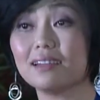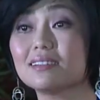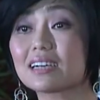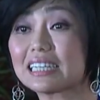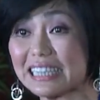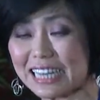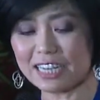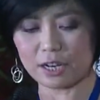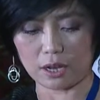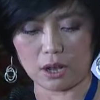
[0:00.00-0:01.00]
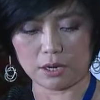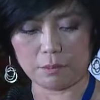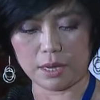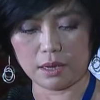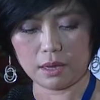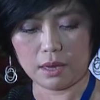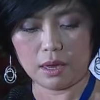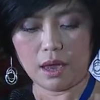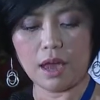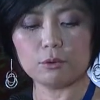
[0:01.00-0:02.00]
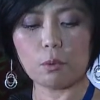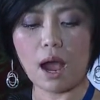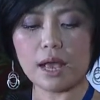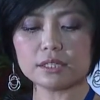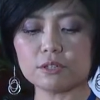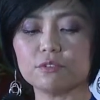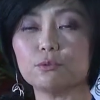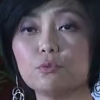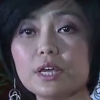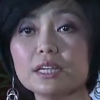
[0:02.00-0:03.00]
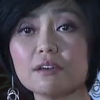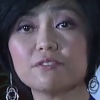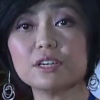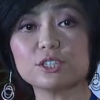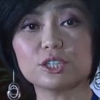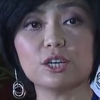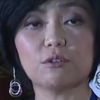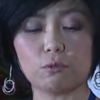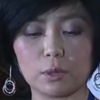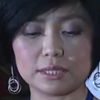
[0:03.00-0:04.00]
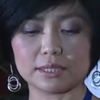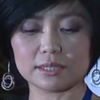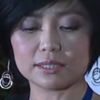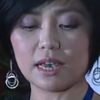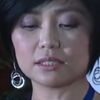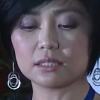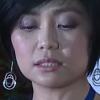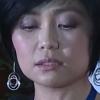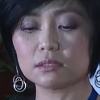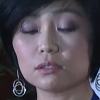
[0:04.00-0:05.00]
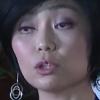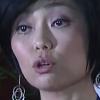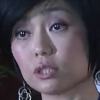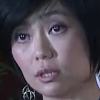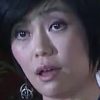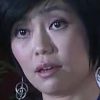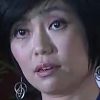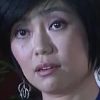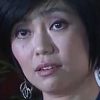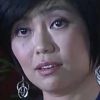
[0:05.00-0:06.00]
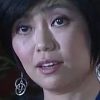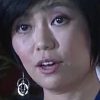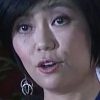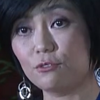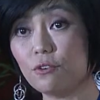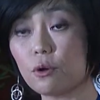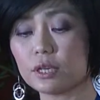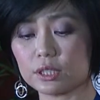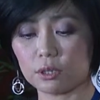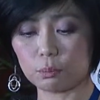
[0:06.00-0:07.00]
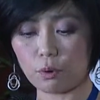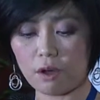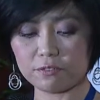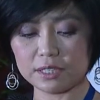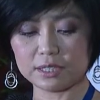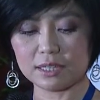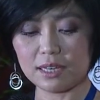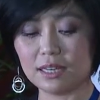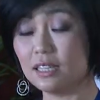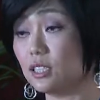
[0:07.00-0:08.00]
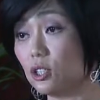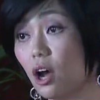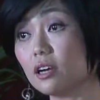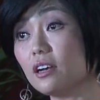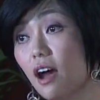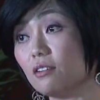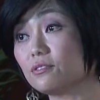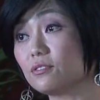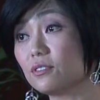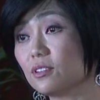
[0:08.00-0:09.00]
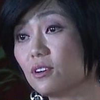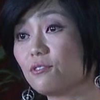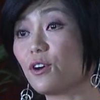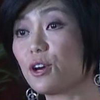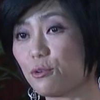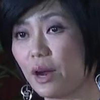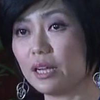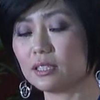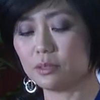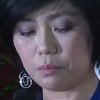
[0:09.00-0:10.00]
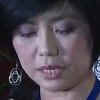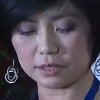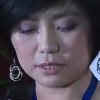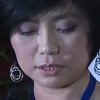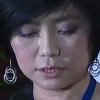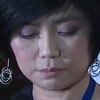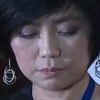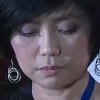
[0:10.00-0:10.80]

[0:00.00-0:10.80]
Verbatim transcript: and the clean economy. And rise of the redefinition of what success looks like. Focus on profits is not enough for a great business.